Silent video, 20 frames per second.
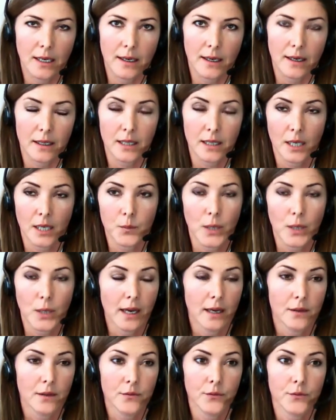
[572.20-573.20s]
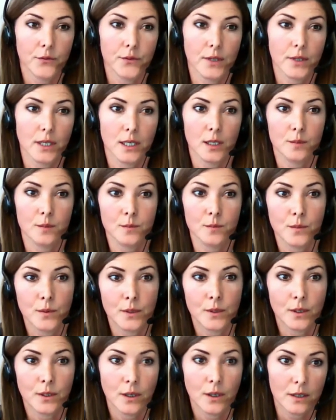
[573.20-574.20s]
And then we have
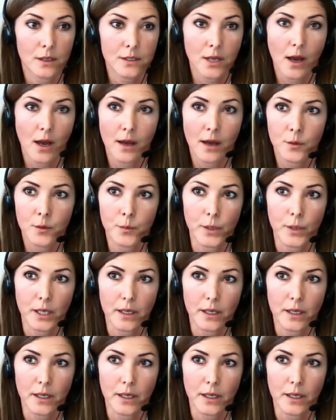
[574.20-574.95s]
autonomy.